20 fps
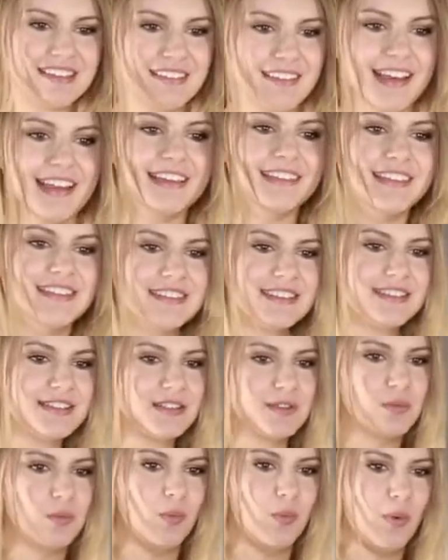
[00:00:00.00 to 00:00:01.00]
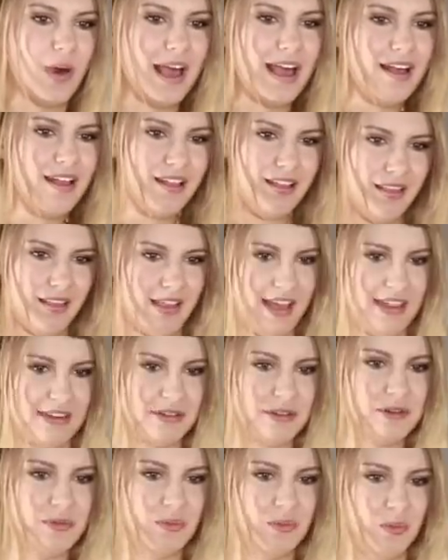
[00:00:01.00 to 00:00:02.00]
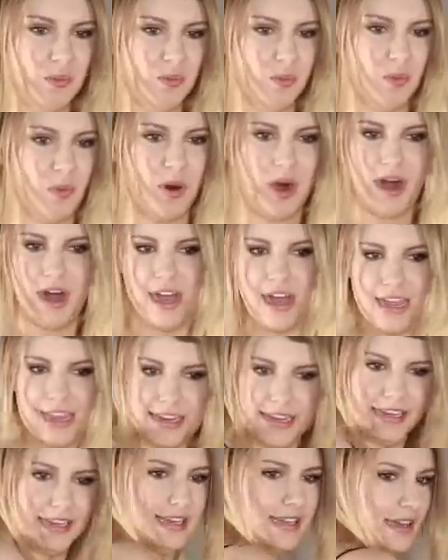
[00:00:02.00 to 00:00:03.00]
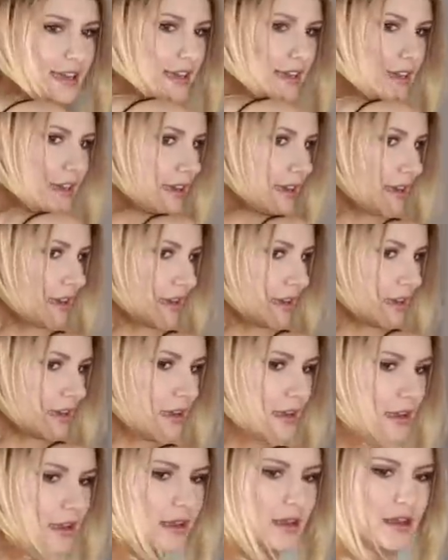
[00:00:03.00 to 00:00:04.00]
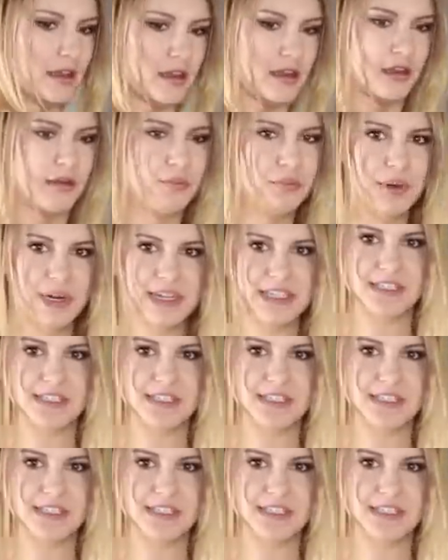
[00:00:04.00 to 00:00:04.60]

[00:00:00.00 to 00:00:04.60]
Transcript: like this as well. I don't know why, but